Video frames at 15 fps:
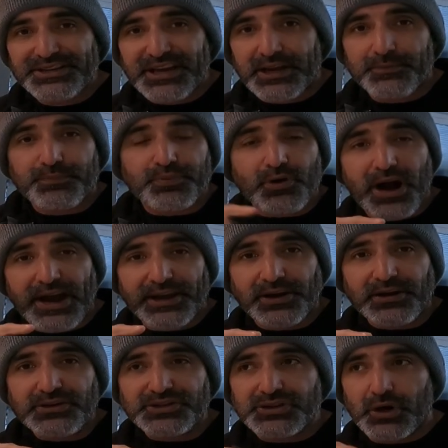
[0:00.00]
did
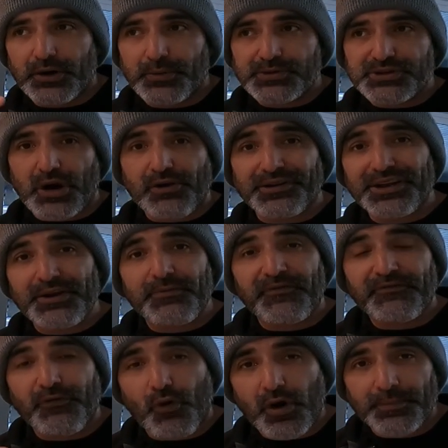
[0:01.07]
prior, so it was already
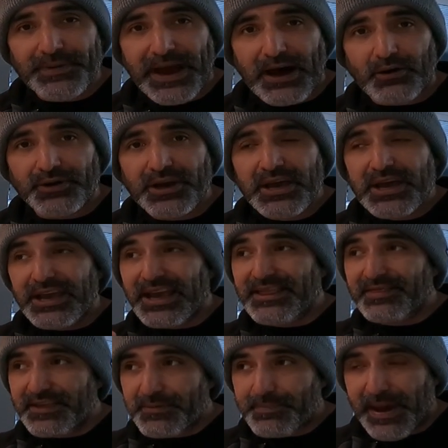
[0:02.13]
formed out
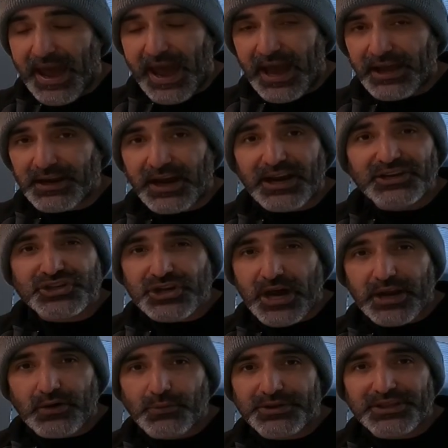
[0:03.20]
in the pan. I
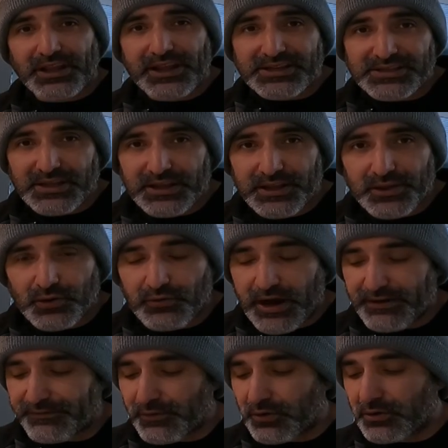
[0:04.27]
shot it with a less than lethal
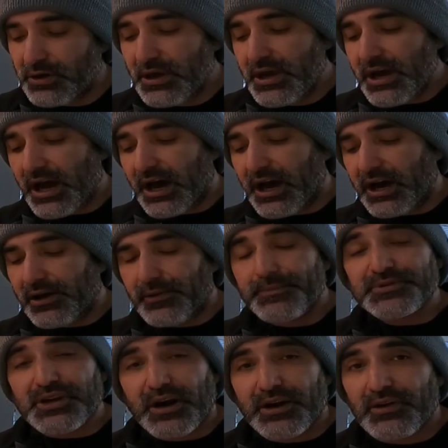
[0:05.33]
rifle,
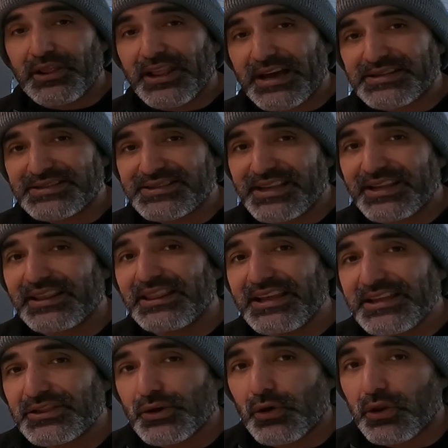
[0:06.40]
less than
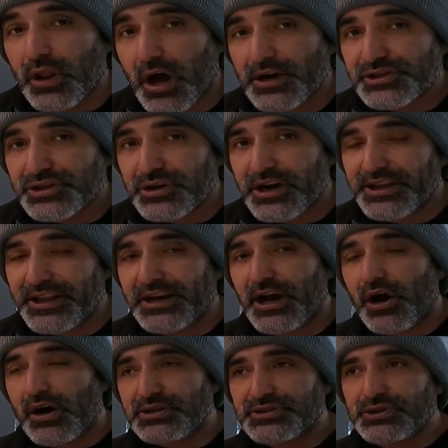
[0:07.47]
lethal launcher, and then I
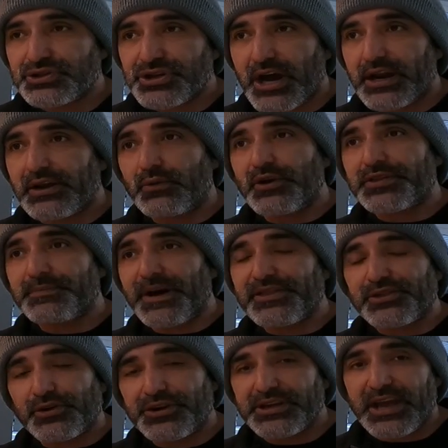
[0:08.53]
also shot it with my
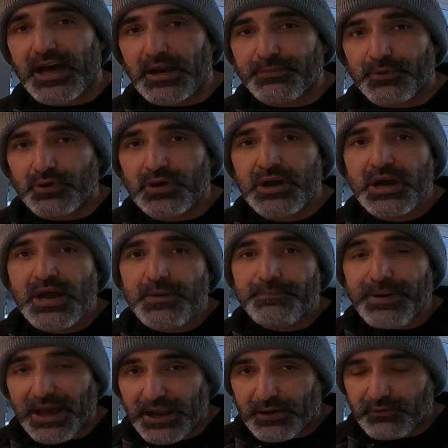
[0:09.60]
30 caliber
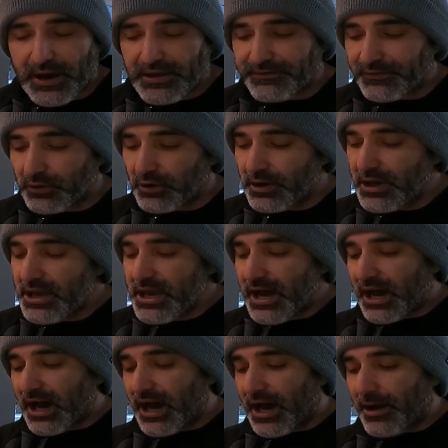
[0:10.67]
pellet rifle,
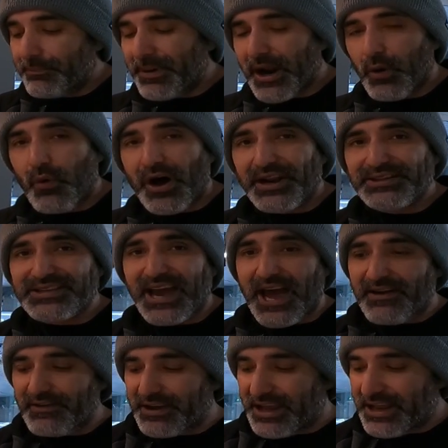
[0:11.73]
but I wanted to
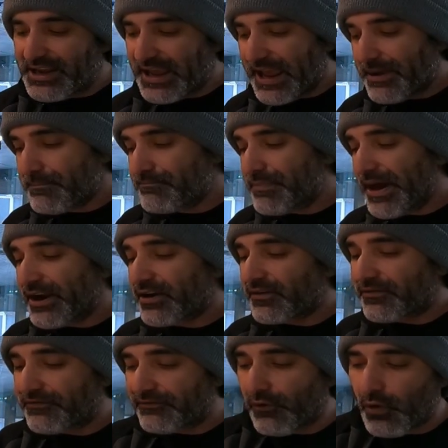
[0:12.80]
have it in a better
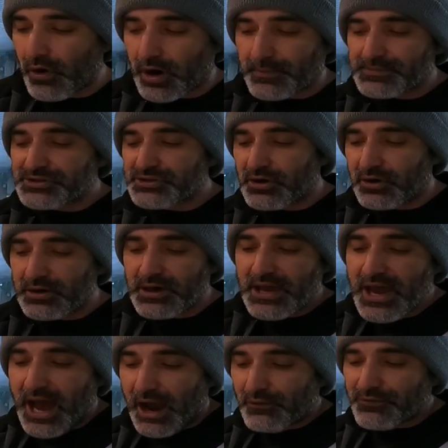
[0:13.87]
form. So
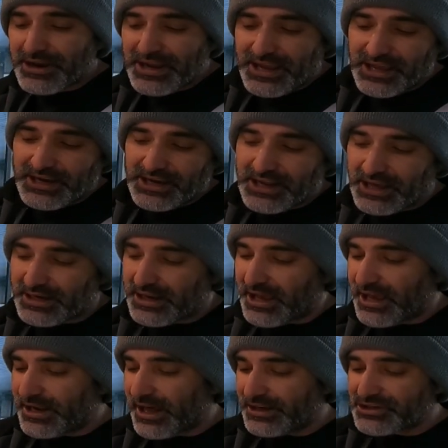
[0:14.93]
I reheated it
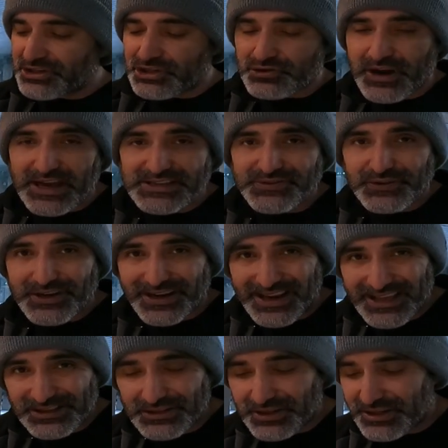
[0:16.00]
and I just transferred it
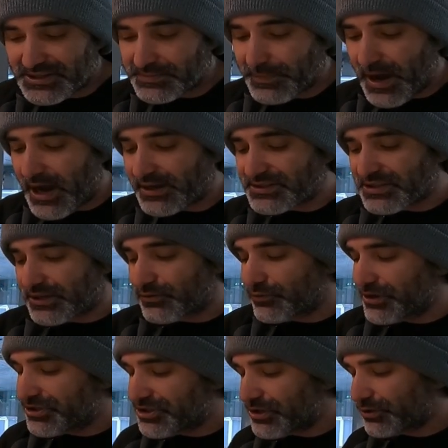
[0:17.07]
into this box and
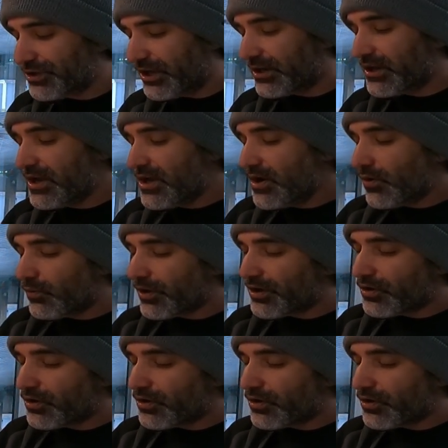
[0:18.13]
rechilled it. We're